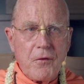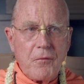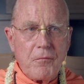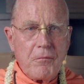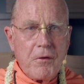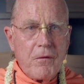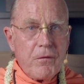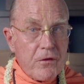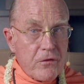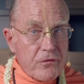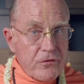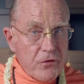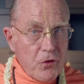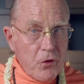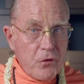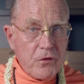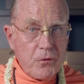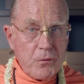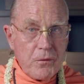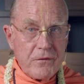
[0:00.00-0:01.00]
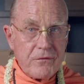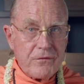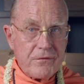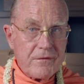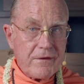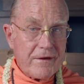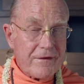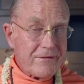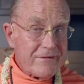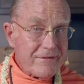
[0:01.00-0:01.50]
Mother Yasoda was
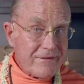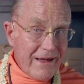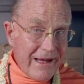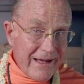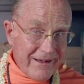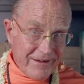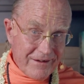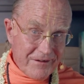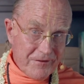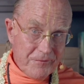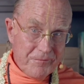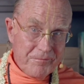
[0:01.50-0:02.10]
ecstatic,